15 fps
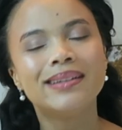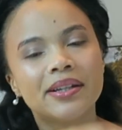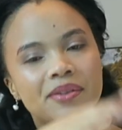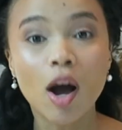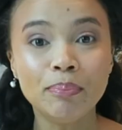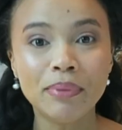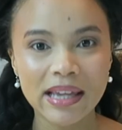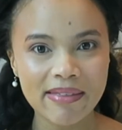and
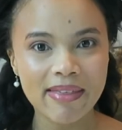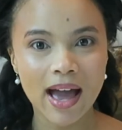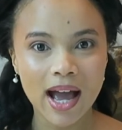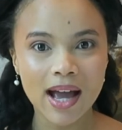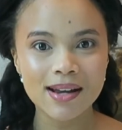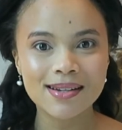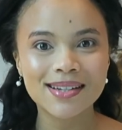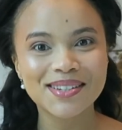copy
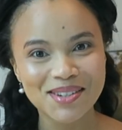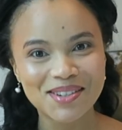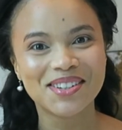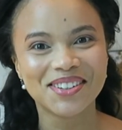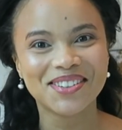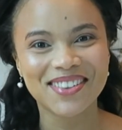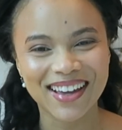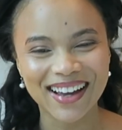that, to
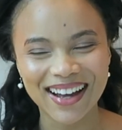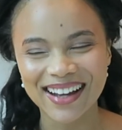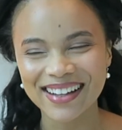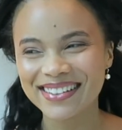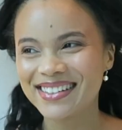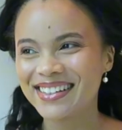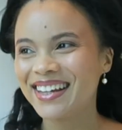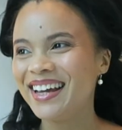do that.